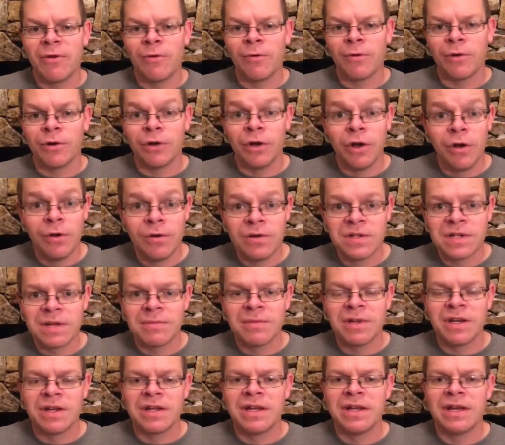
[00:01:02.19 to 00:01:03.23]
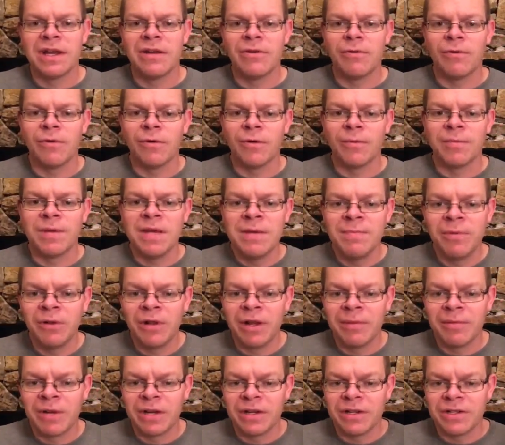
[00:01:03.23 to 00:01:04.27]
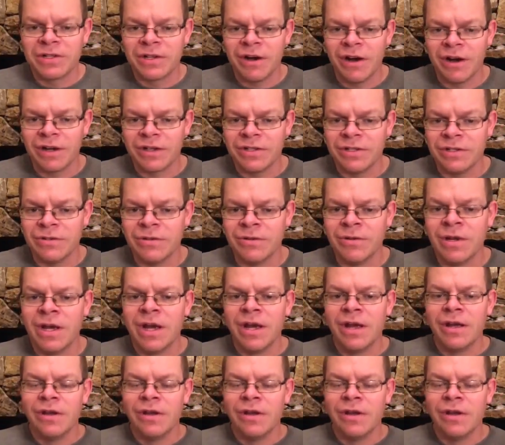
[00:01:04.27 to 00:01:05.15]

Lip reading: or no's I'm going to get, or people I'm going to talk to,